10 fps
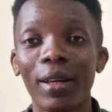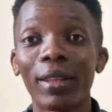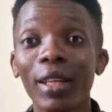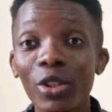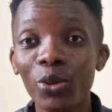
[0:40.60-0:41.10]

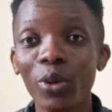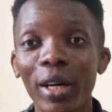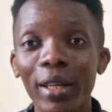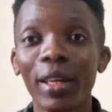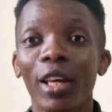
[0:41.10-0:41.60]
And that's
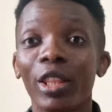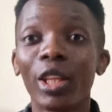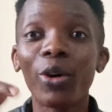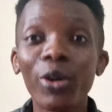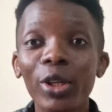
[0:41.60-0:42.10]
why
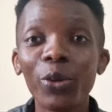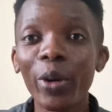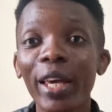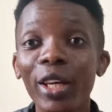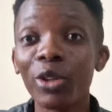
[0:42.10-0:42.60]
the only
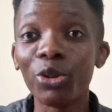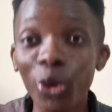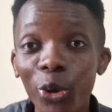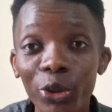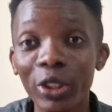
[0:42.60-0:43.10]
way
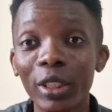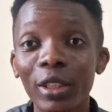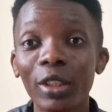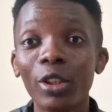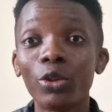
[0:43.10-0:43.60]
God
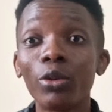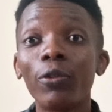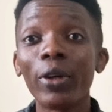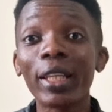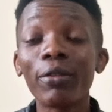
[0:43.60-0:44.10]
to
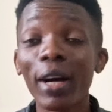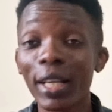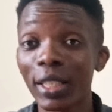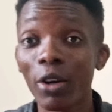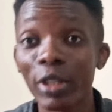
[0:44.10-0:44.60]
forgive
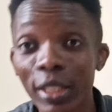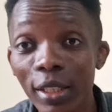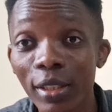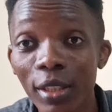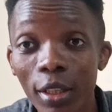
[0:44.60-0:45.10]
us our
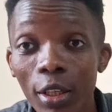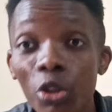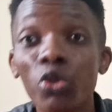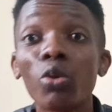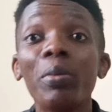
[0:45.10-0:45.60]
sins
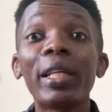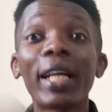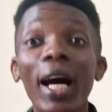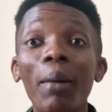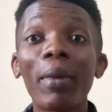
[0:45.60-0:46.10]
is to
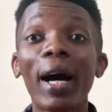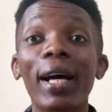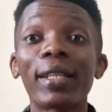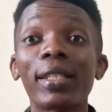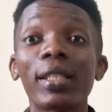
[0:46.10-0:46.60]

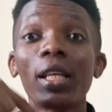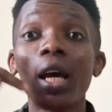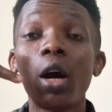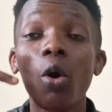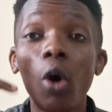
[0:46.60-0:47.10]
become as
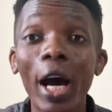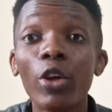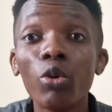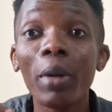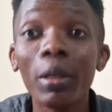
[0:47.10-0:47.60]

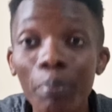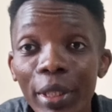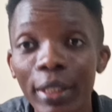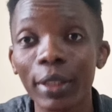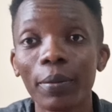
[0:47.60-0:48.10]
a human
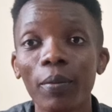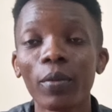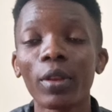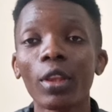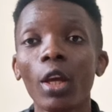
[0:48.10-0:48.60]
being,
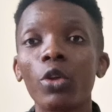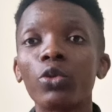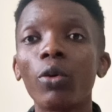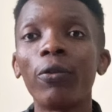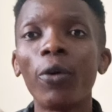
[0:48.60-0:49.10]

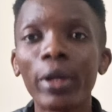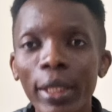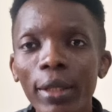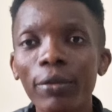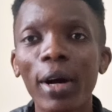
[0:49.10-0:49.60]
to
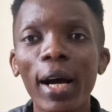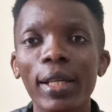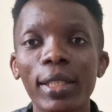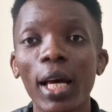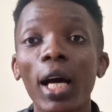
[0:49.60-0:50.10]
forgive
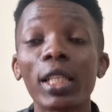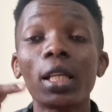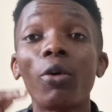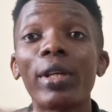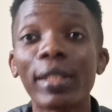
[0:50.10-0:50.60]
us
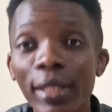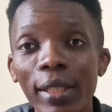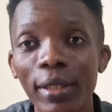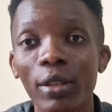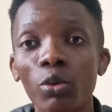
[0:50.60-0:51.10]
as our
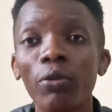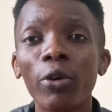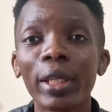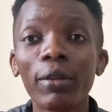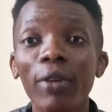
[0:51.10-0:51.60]
sins, to
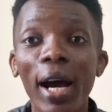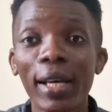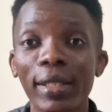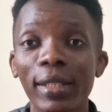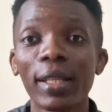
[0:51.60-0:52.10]
forgive
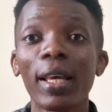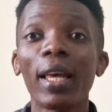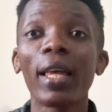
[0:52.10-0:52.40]
us